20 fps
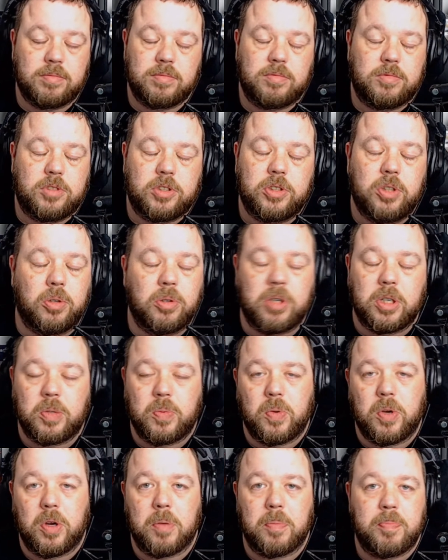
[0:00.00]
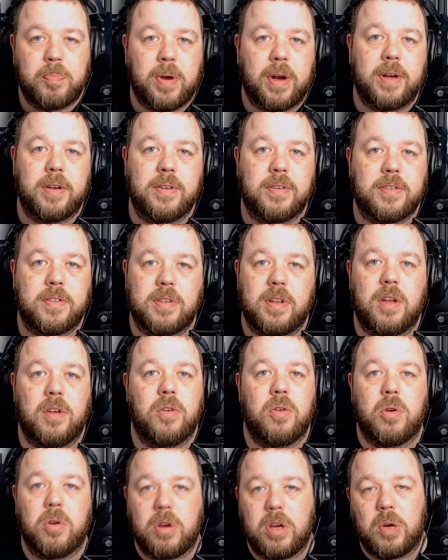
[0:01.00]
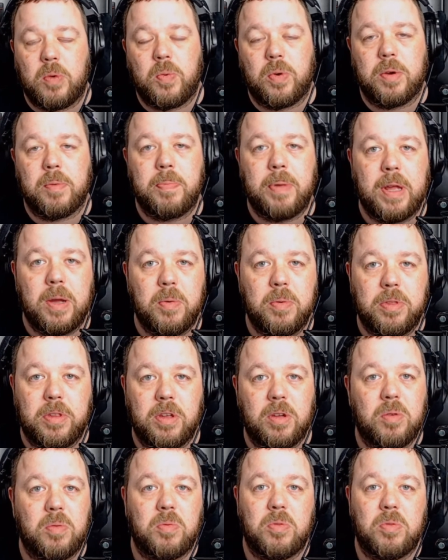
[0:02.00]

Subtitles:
It's not going to work. Brands are not going to want to play with you.